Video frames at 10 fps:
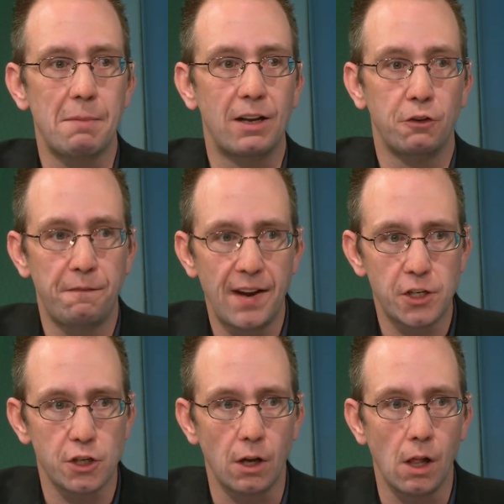about is
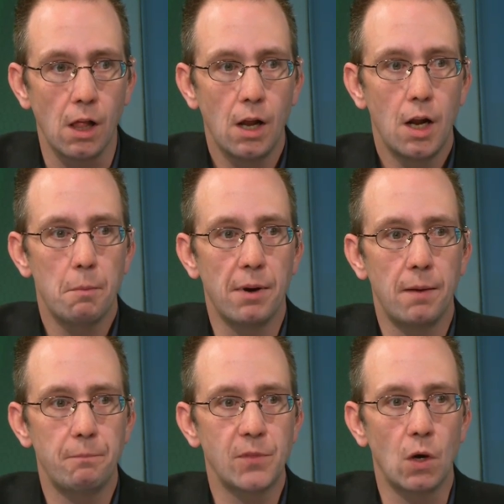fictional,
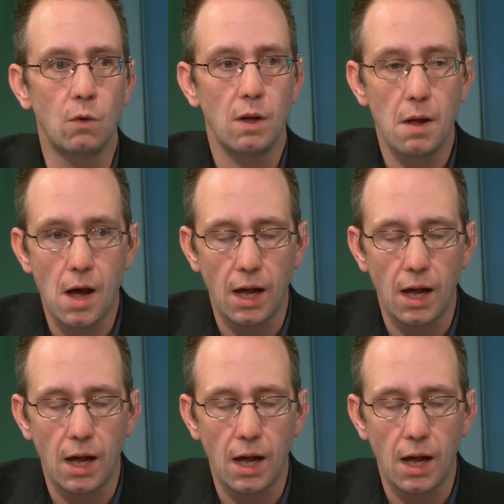but you know.